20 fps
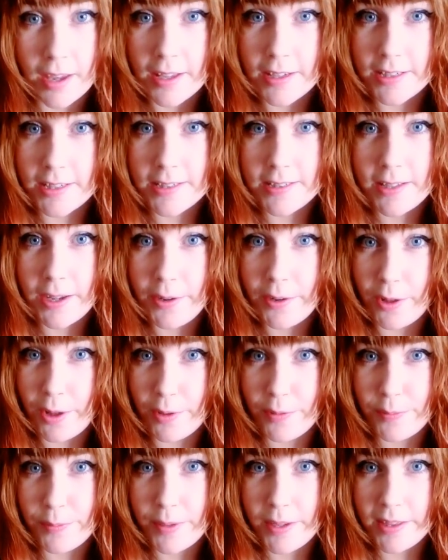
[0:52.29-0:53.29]
To start
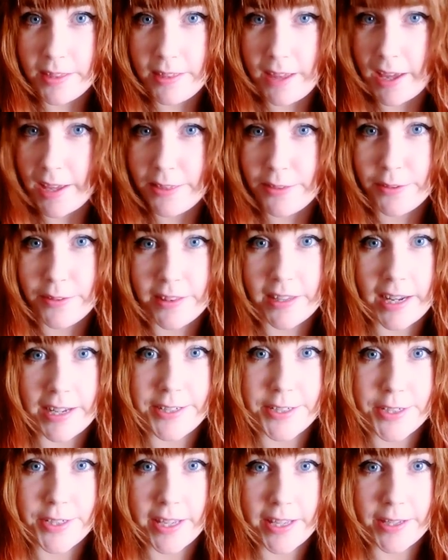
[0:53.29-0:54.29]
off with, I thought that I
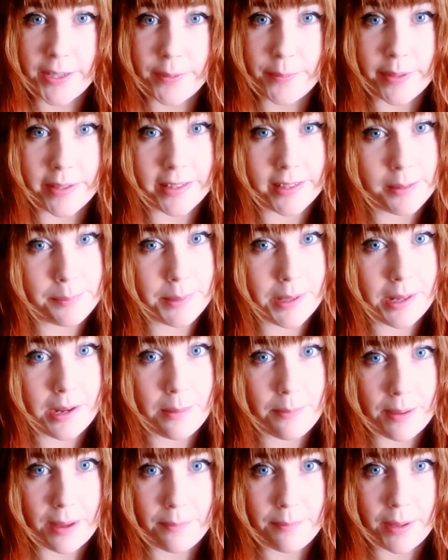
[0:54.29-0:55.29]
should tell you a little bit
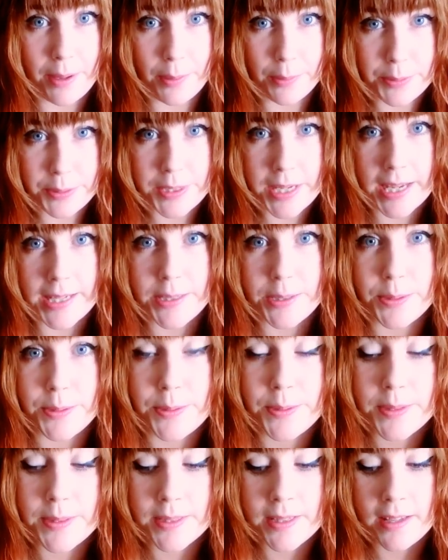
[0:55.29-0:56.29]
about my own
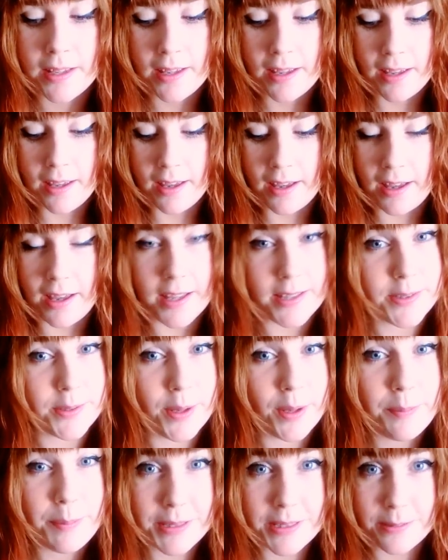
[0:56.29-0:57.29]
tattoos. So
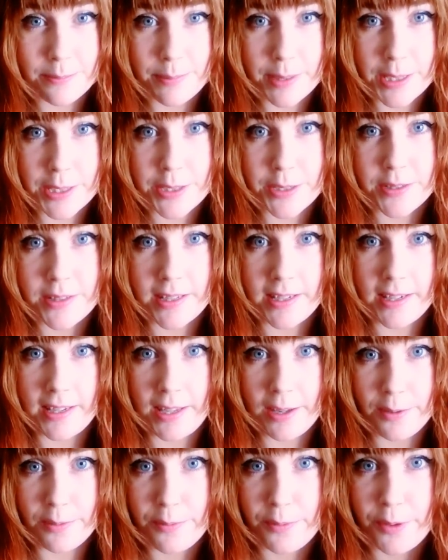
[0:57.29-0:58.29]
I'll put some pictures in
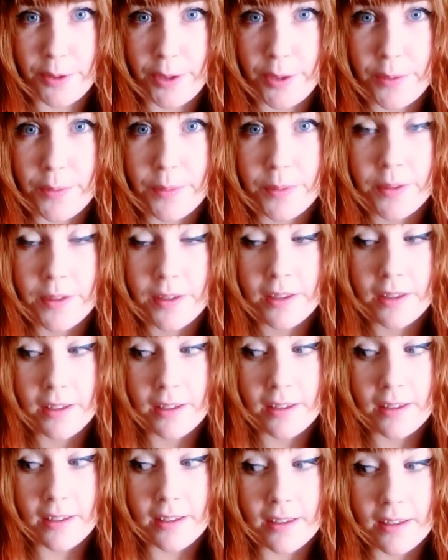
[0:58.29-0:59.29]
here for you.
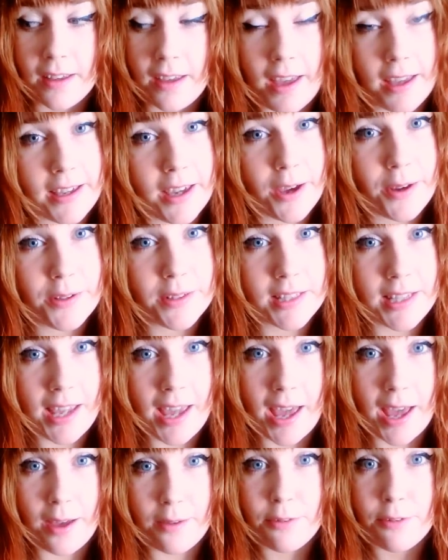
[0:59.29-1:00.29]
I currently
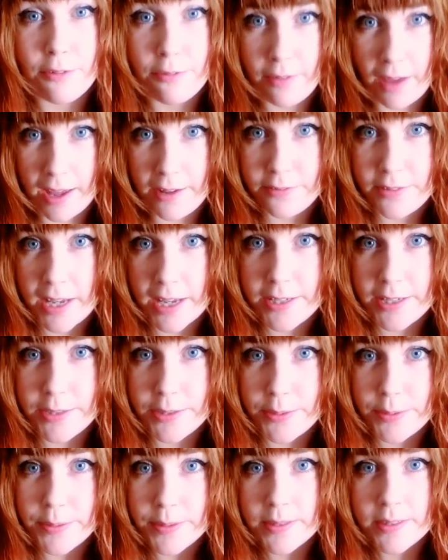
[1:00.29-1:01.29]
have 5
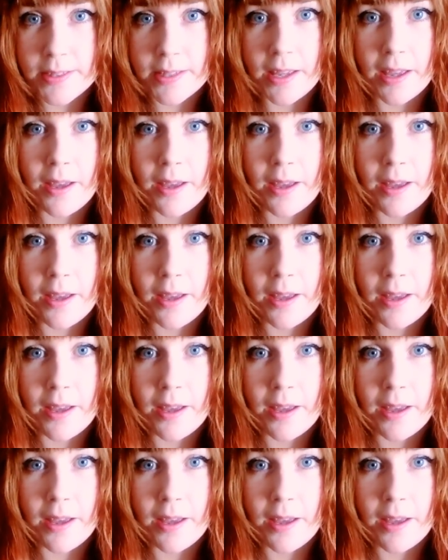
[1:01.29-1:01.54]
tattoos,